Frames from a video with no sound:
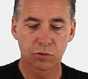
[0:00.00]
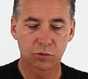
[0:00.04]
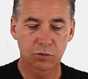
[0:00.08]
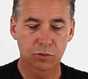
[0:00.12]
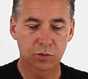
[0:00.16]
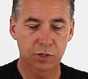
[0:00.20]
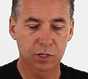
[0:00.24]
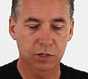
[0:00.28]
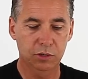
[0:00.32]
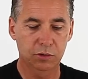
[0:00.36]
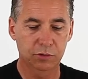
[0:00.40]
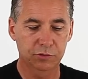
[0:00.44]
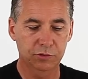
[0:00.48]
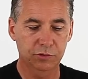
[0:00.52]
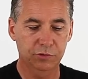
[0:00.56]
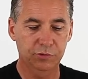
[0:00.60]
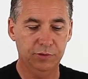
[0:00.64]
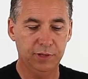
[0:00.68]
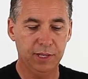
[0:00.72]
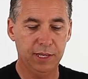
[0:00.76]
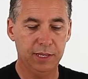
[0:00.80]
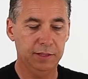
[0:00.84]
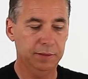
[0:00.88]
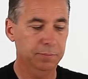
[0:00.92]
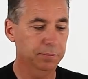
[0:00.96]
You can also
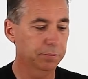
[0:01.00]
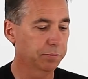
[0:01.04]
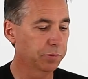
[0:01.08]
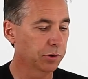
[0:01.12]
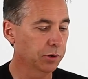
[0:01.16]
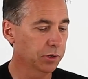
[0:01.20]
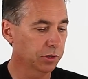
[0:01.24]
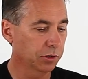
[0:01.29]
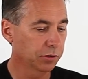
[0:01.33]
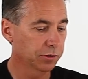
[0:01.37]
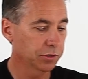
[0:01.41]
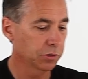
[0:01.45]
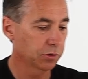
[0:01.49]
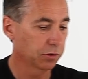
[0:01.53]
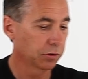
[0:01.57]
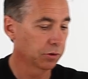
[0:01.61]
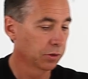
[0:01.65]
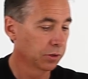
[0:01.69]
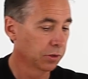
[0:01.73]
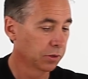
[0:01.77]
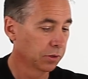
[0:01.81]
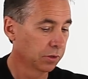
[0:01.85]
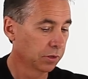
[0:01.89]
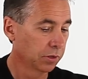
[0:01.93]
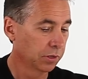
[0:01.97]
stand, put it on your
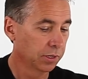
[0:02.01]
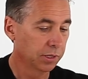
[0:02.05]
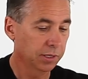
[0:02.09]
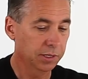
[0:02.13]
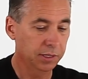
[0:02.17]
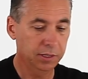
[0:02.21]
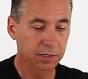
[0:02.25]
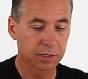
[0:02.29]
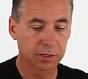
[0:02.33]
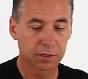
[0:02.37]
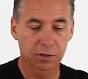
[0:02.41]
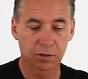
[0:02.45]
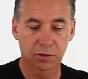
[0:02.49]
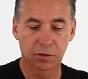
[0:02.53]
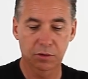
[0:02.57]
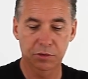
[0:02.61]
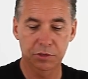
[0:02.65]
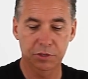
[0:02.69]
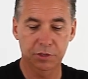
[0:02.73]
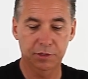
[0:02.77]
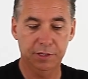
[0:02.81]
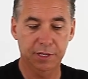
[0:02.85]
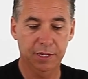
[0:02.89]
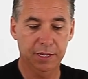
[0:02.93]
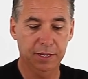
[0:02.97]
on
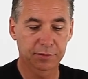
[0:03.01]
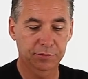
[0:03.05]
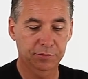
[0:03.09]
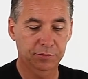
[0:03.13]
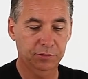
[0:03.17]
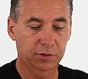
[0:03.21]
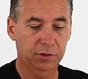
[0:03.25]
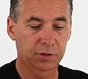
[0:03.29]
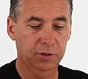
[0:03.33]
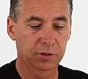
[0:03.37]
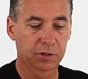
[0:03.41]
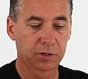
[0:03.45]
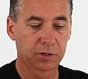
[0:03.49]
your desk.